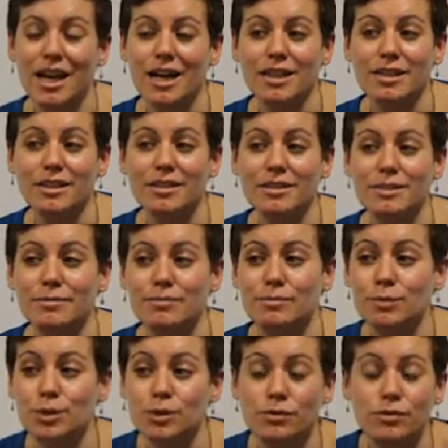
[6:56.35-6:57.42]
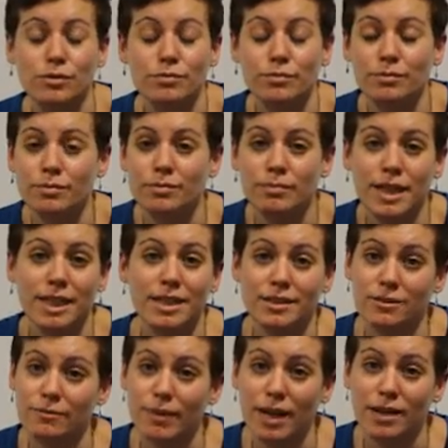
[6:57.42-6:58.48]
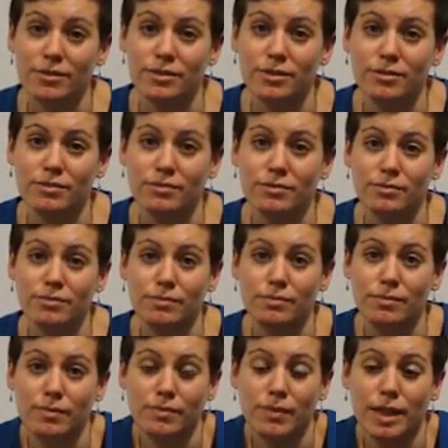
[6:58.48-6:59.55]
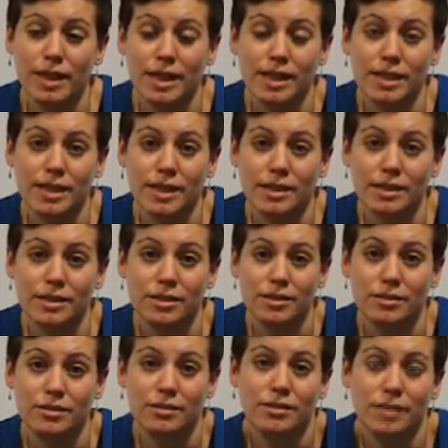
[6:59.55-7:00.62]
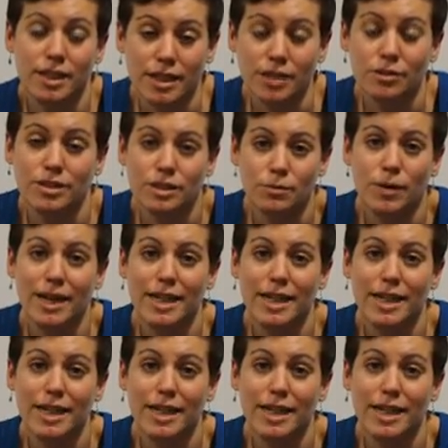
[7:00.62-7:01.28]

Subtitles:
and moved millions of pounds of money in increased